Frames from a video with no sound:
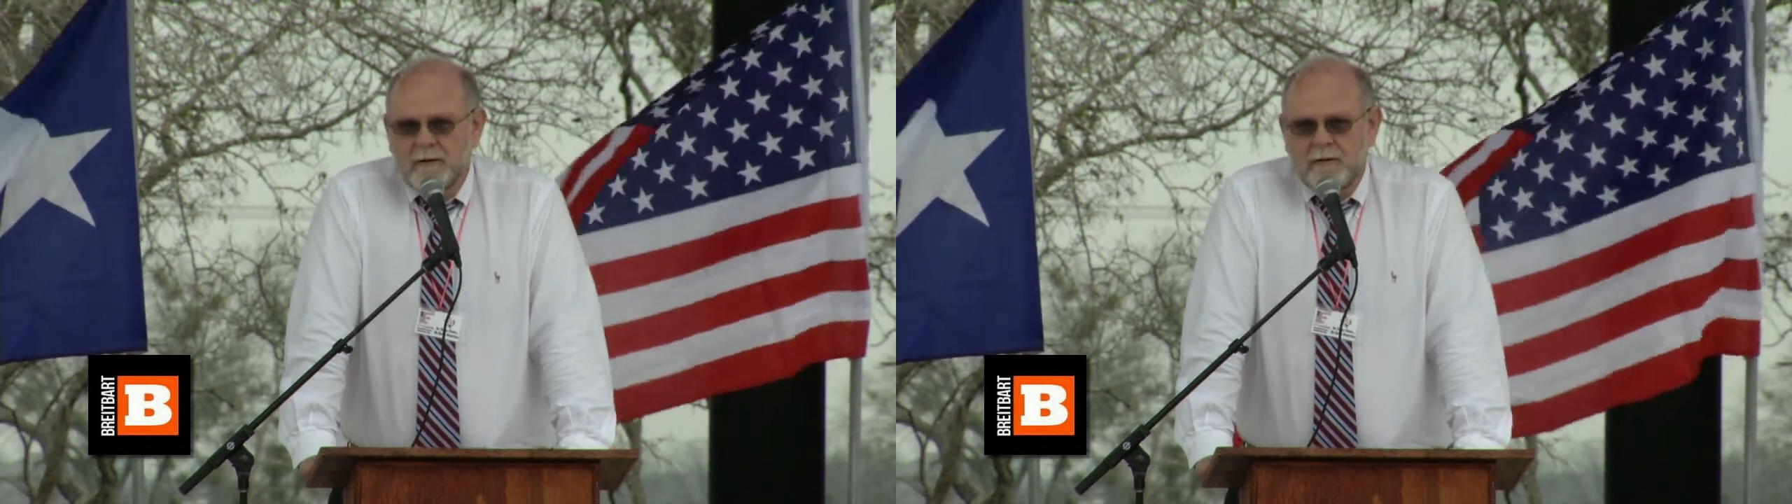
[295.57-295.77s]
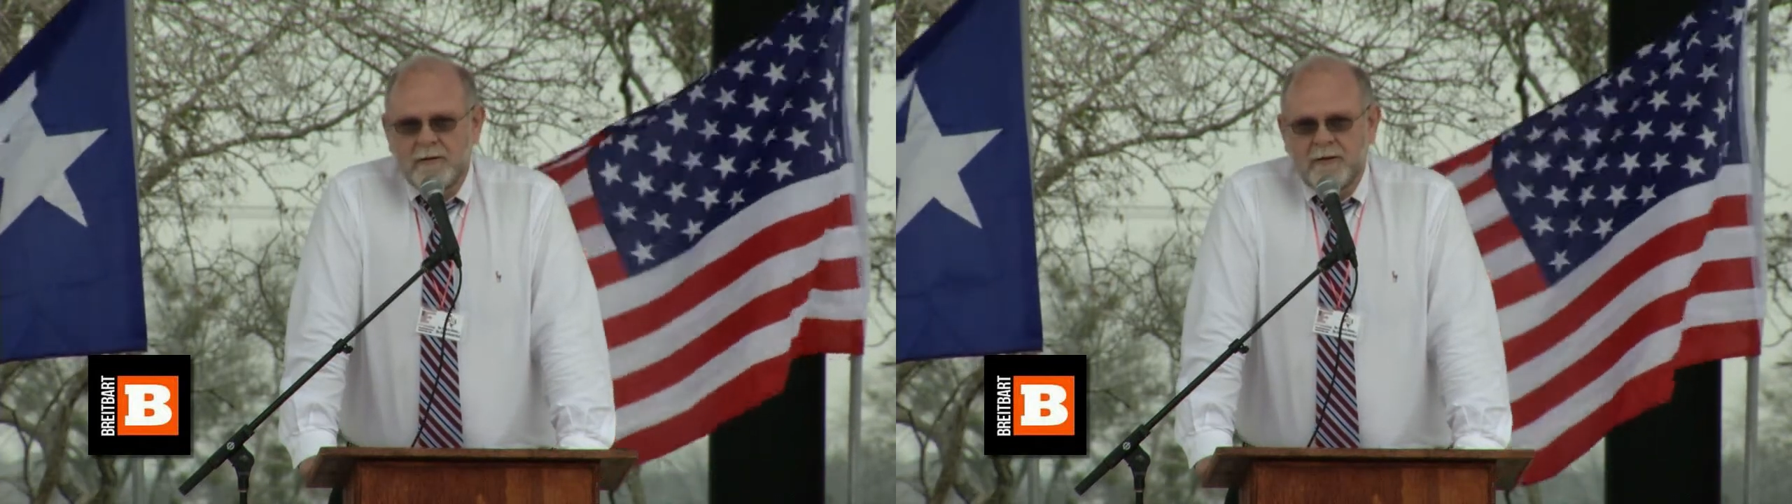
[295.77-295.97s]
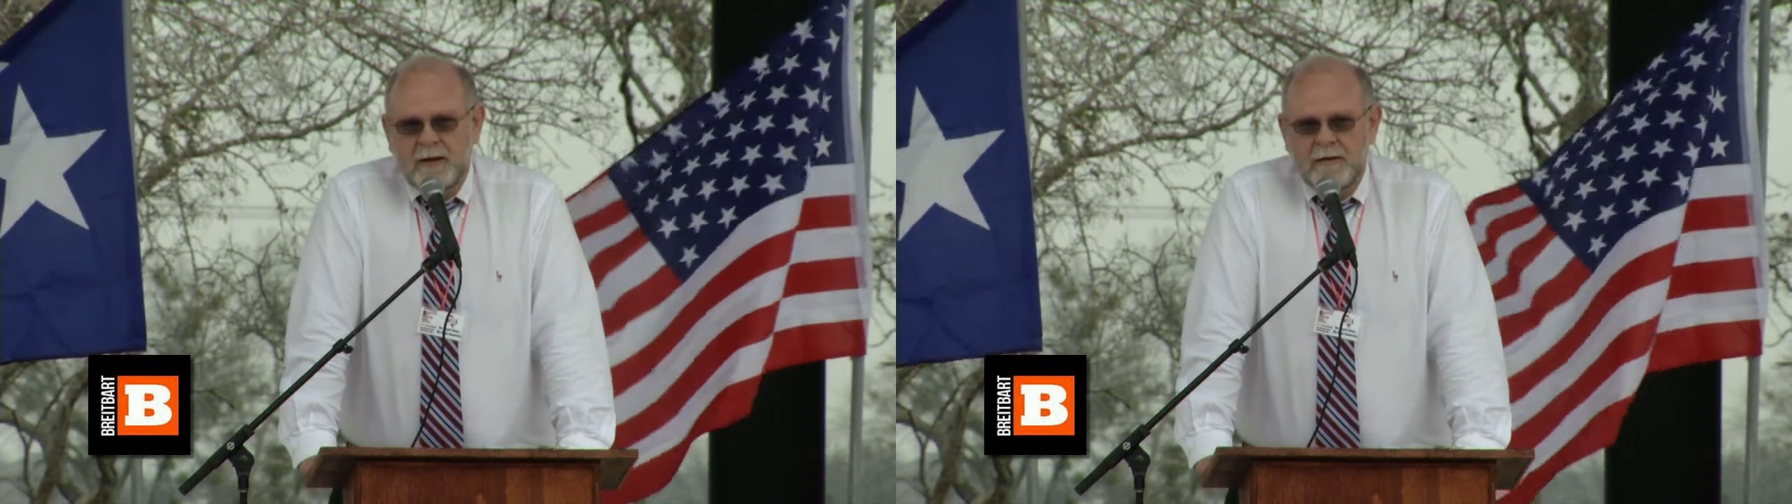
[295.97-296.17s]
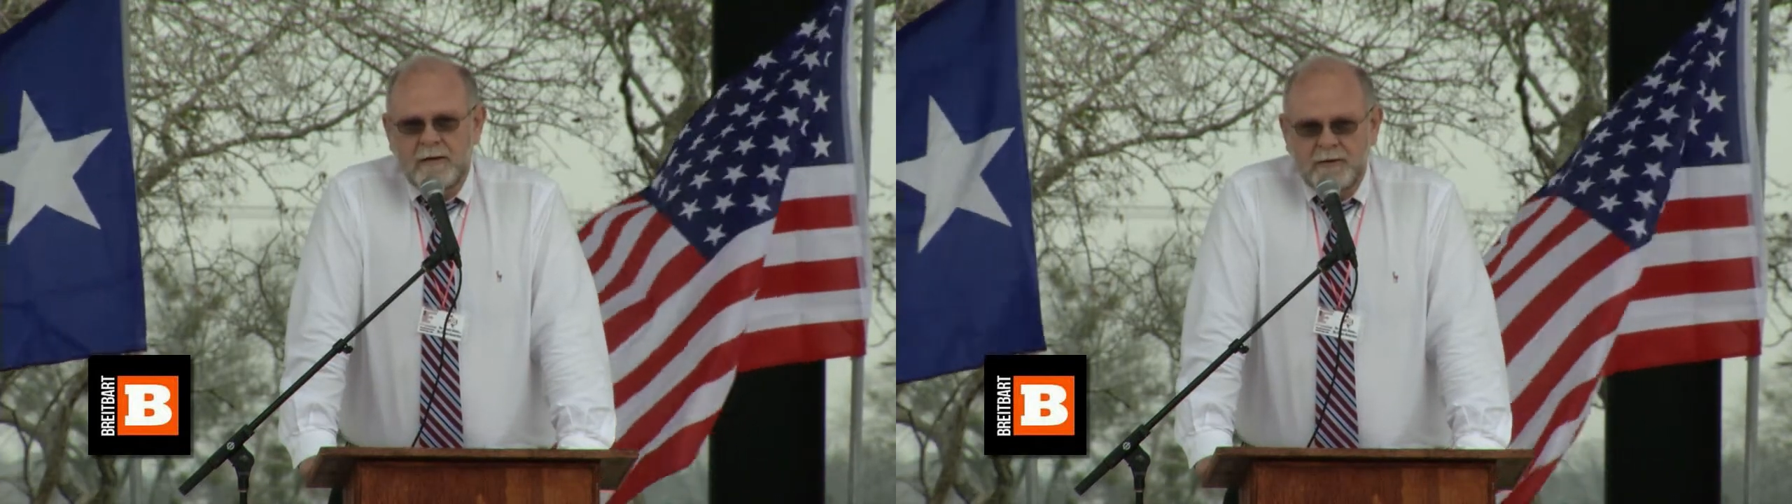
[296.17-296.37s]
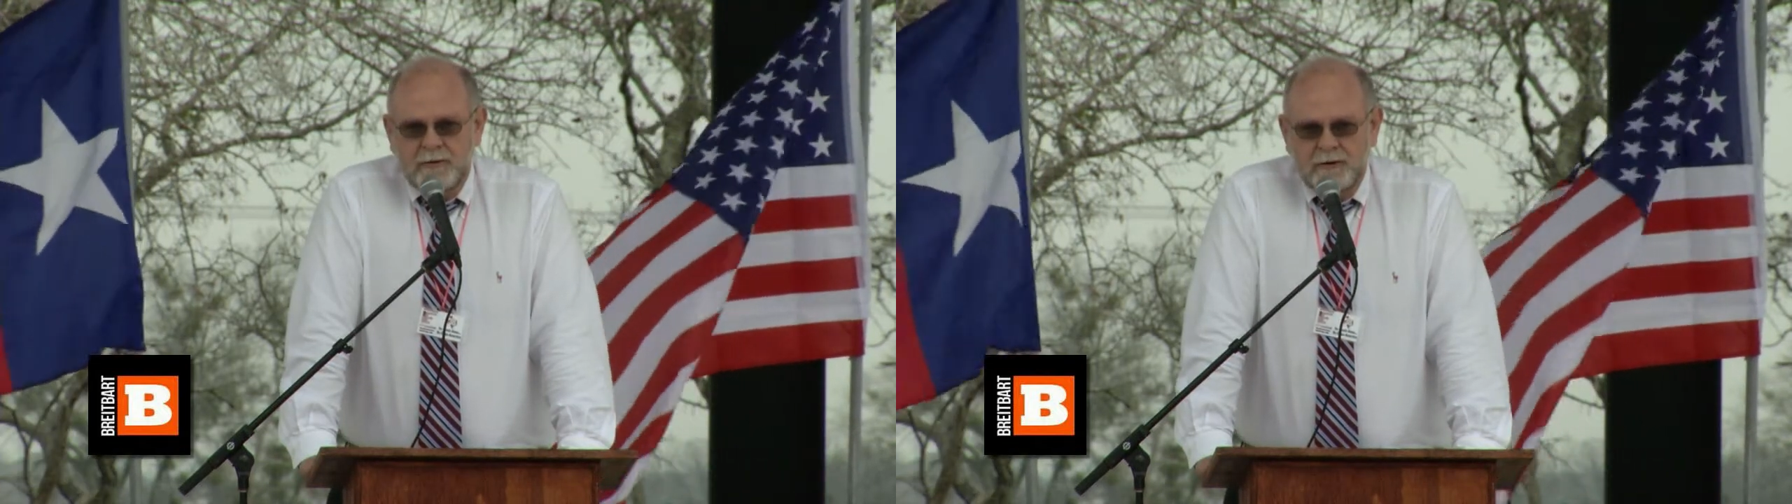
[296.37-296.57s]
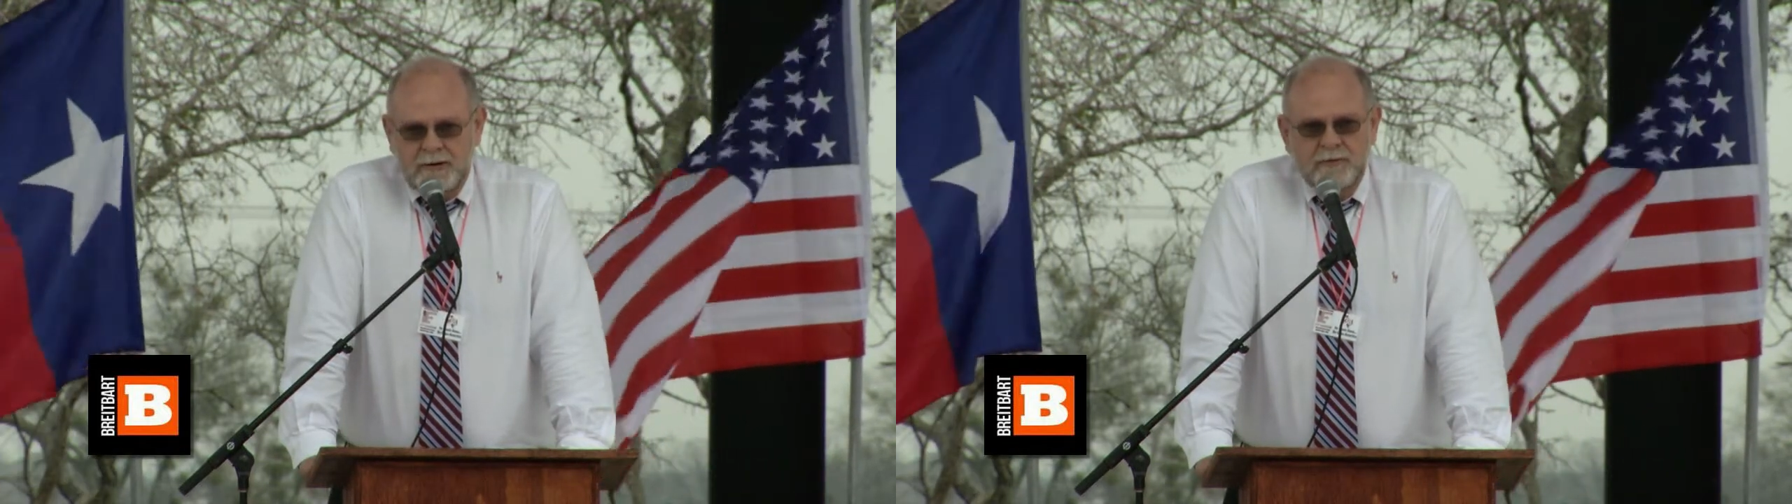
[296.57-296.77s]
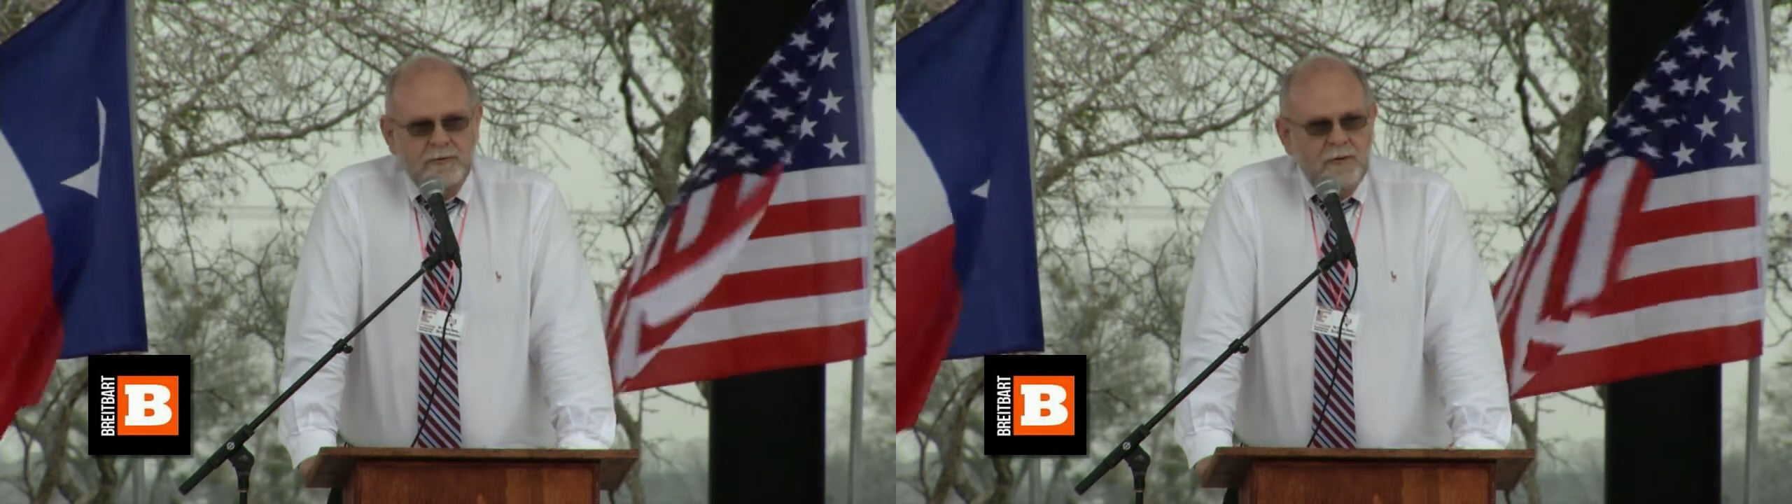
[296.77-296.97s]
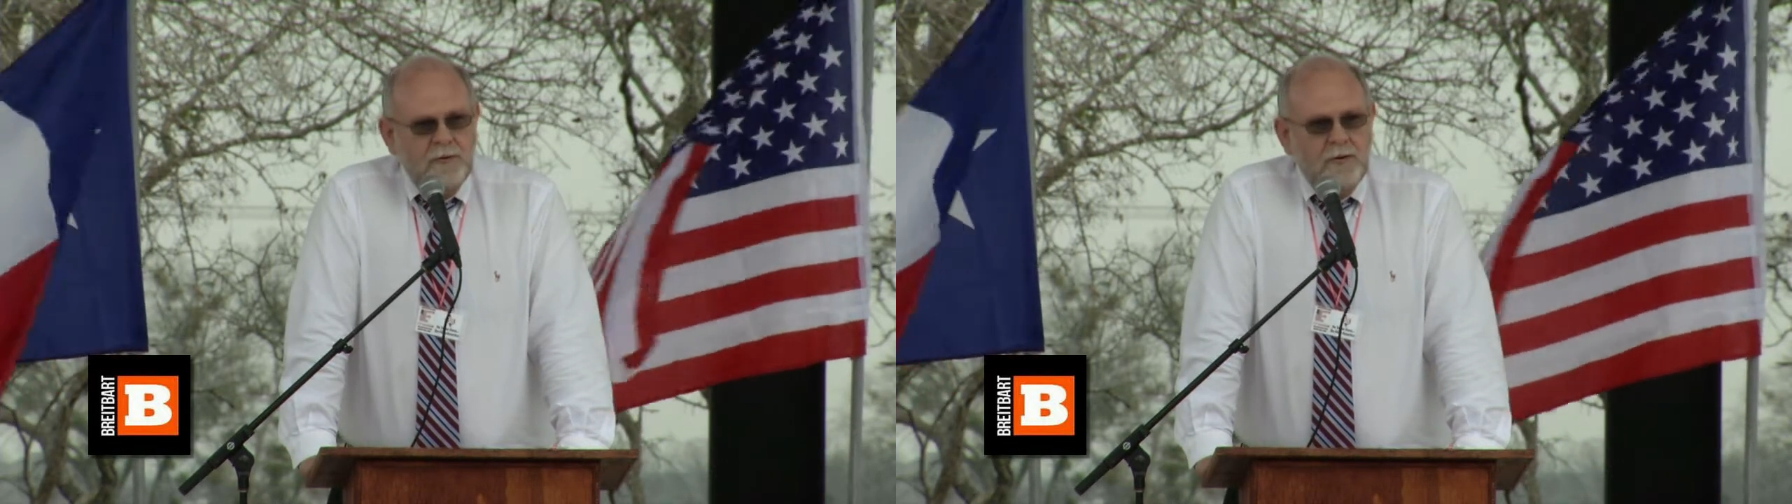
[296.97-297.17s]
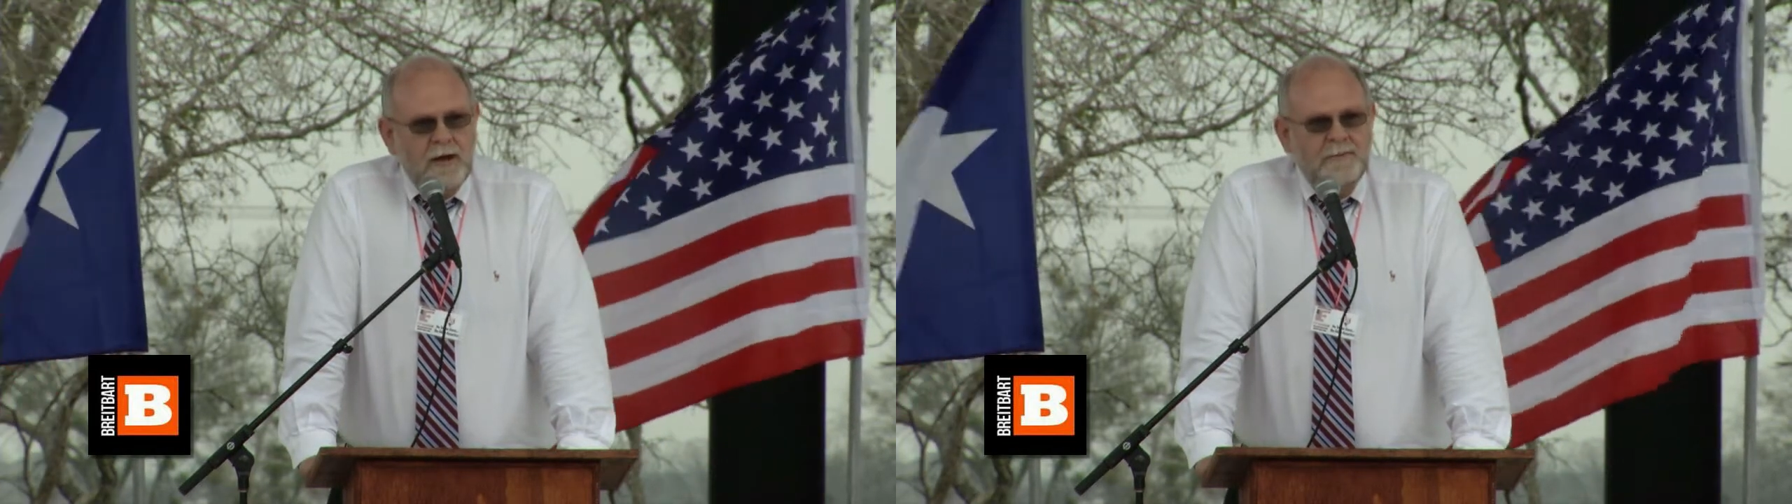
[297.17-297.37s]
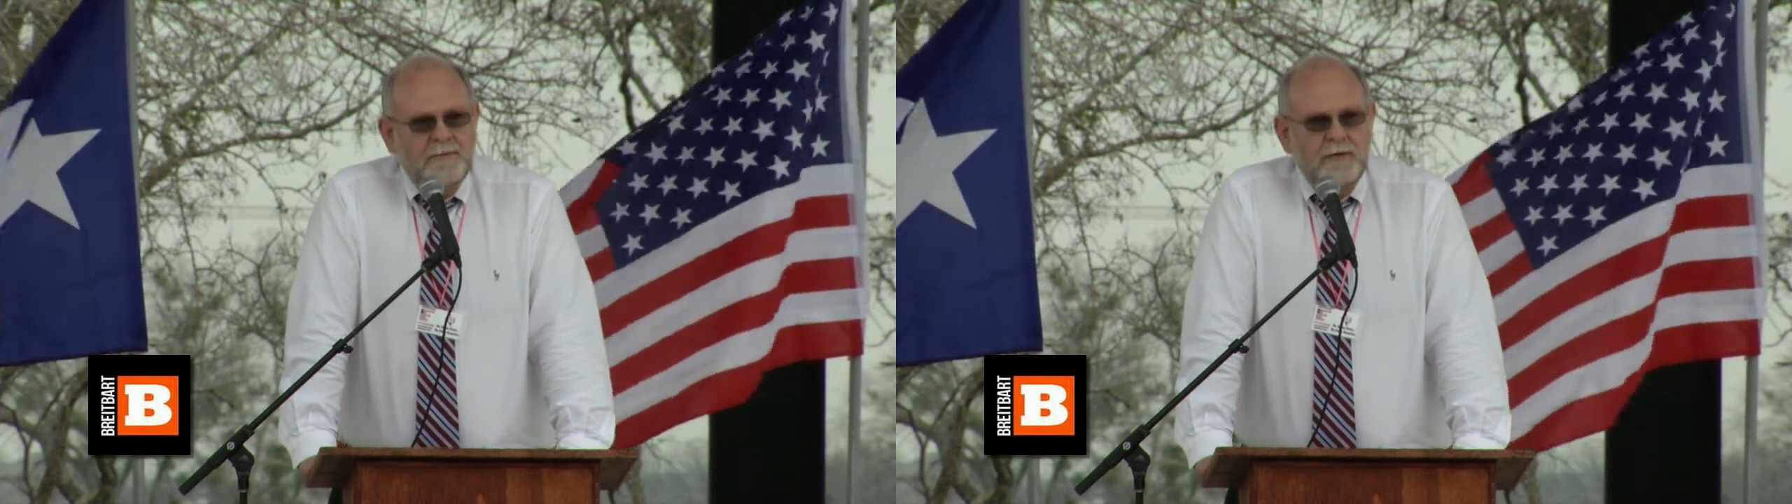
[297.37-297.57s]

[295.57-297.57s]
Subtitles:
You can't, and you need to grow crops.